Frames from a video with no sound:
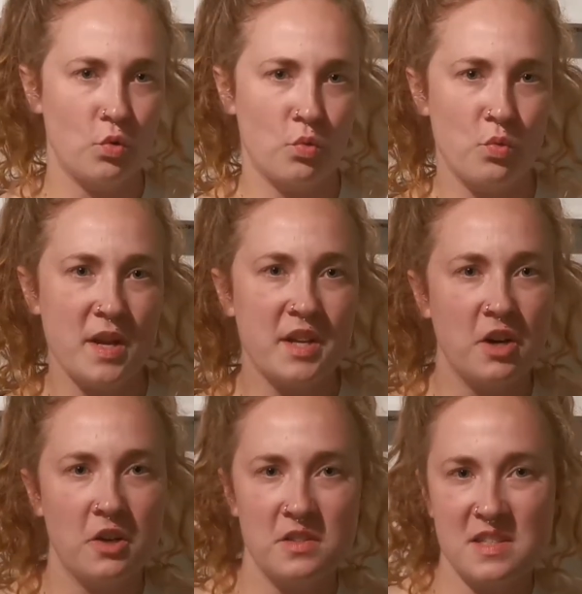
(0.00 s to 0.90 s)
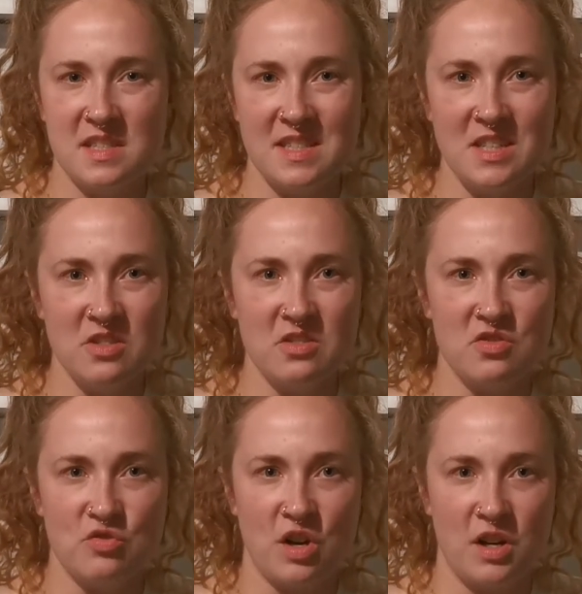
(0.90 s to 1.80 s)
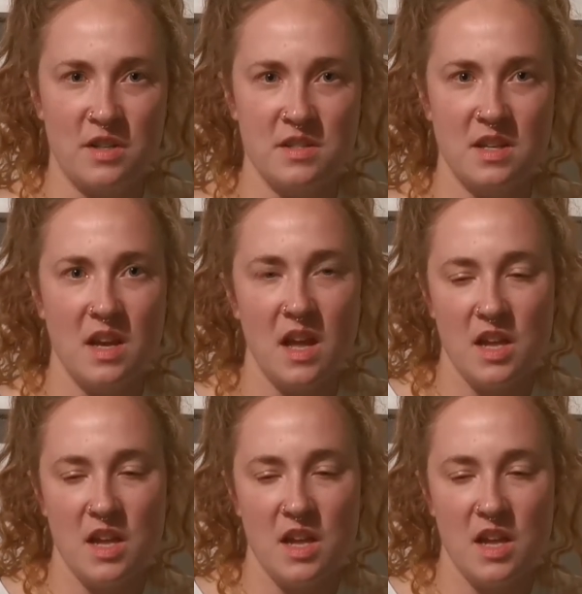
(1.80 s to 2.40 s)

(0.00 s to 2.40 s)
recalled steel straws